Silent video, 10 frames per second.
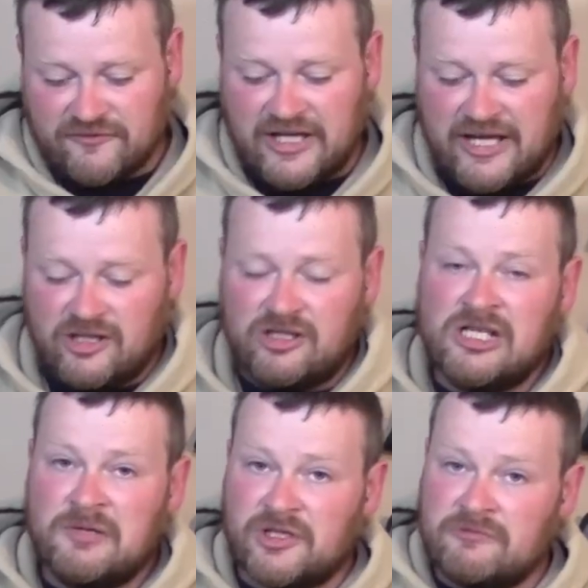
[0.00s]
of an angle,
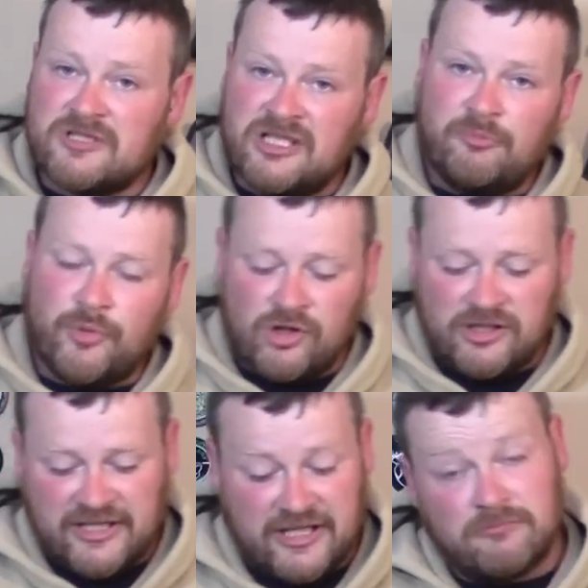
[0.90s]
but the ones with a little ball
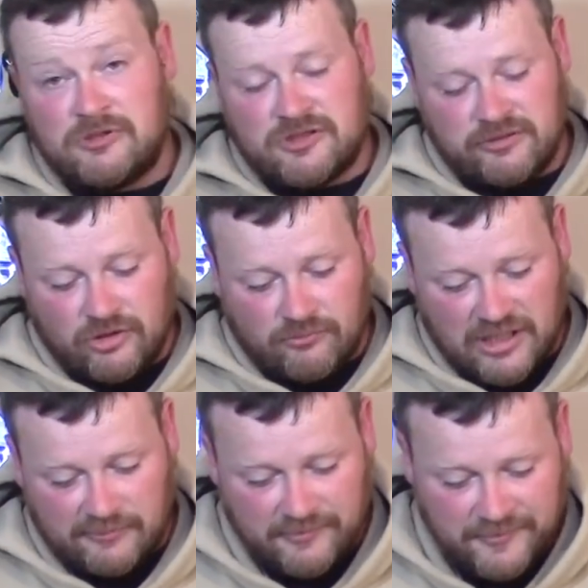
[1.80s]
in the end will do no
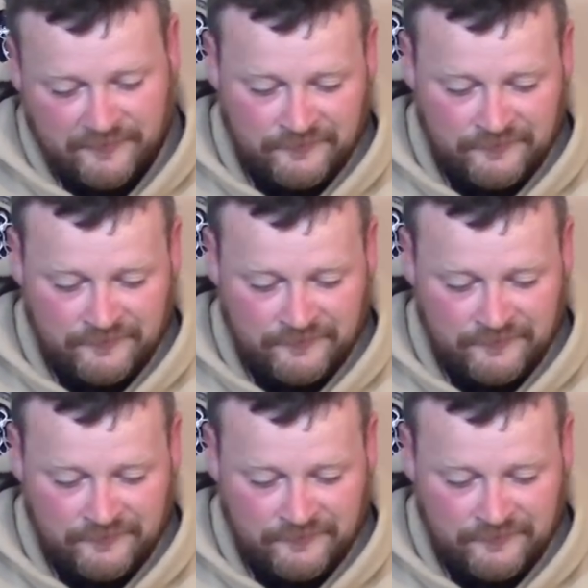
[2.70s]
problem.